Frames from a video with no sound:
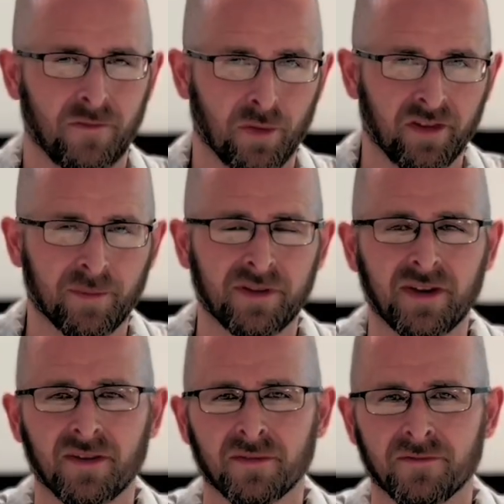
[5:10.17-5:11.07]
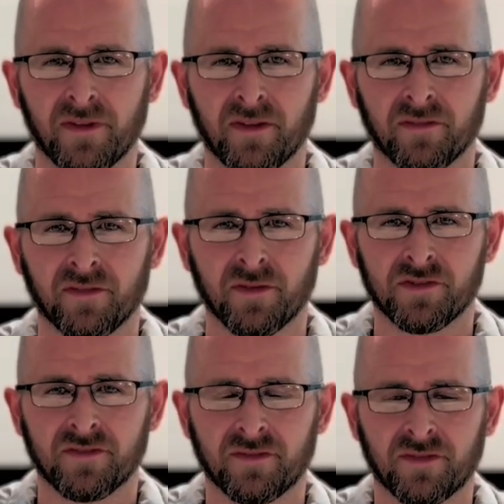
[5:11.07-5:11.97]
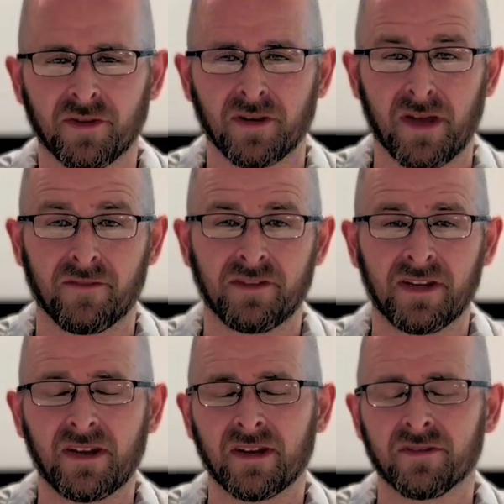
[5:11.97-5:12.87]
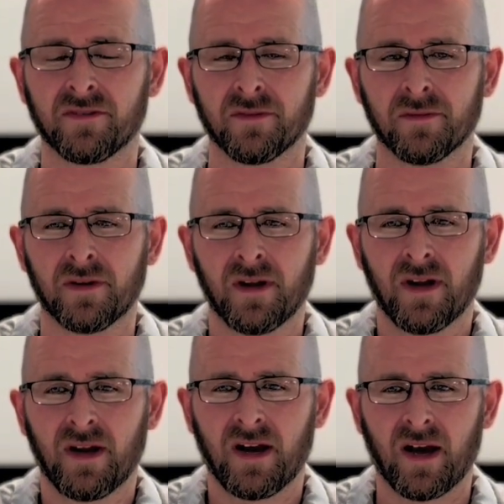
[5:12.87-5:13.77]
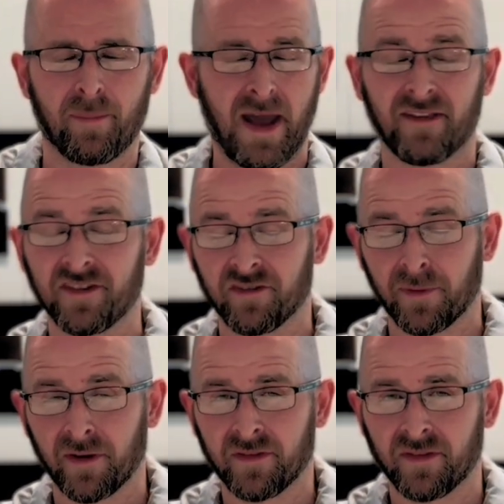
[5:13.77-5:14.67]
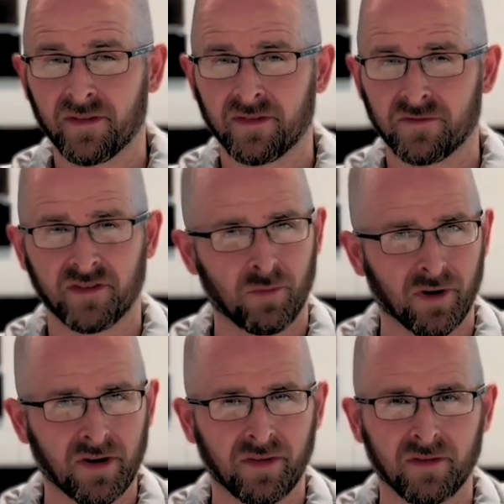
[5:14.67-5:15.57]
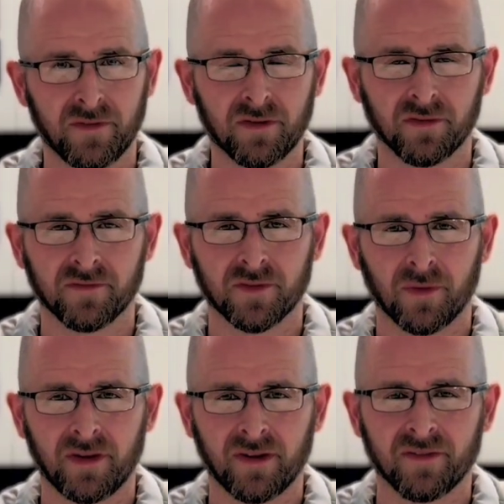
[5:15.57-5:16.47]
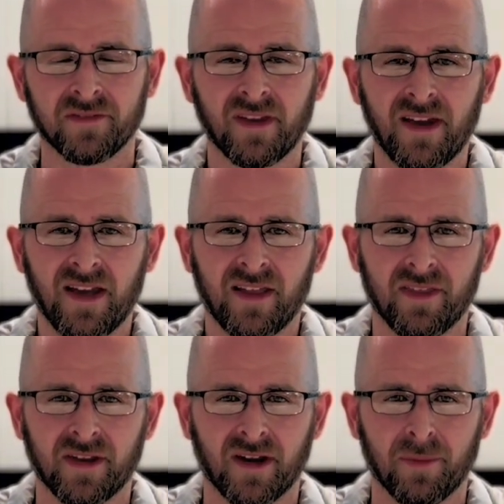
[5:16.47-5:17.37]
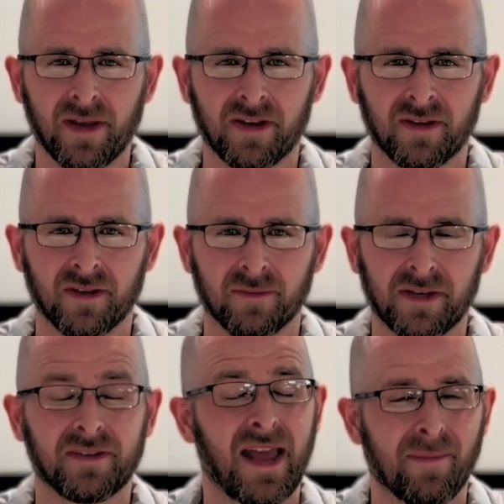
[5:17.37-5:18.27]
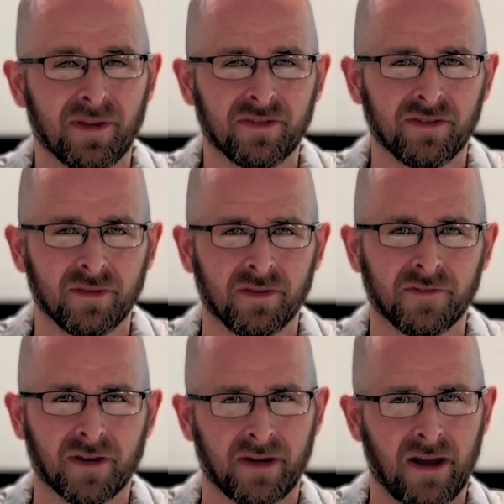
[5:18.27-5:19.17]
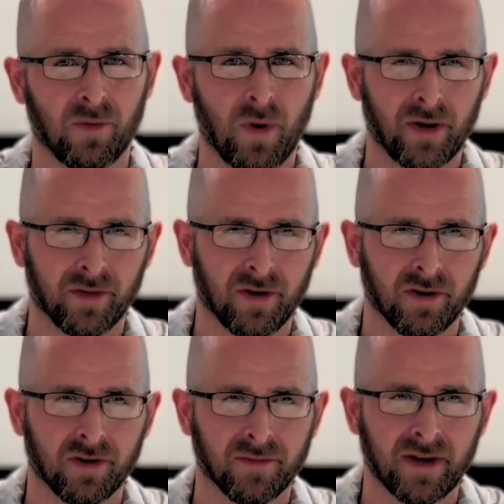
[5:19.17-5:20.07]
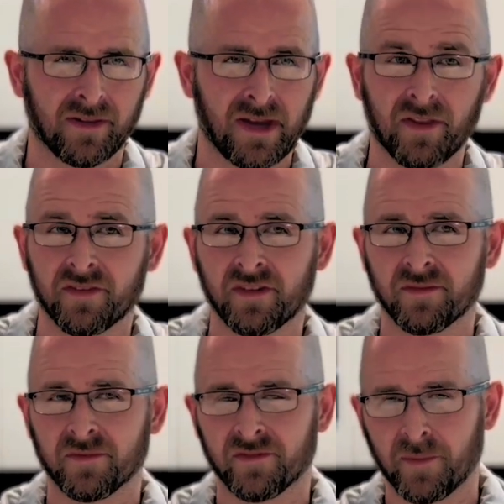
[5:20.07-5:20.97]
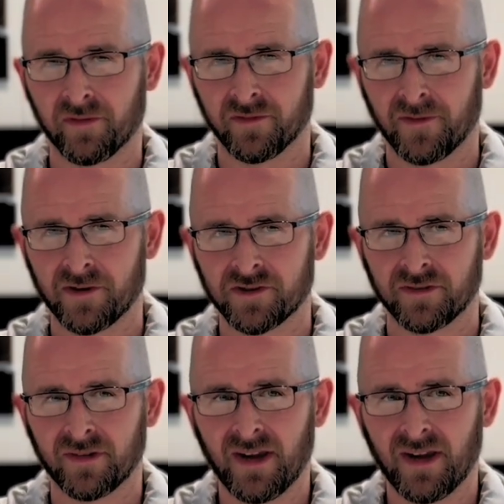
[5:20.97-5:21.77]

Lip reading: this particular VIN. So it just took a lot of digging into past experiences of just working on these vehicles for 20 years that we had to tap into to figure out how to wire the car correctly, how the systems were supposed to function,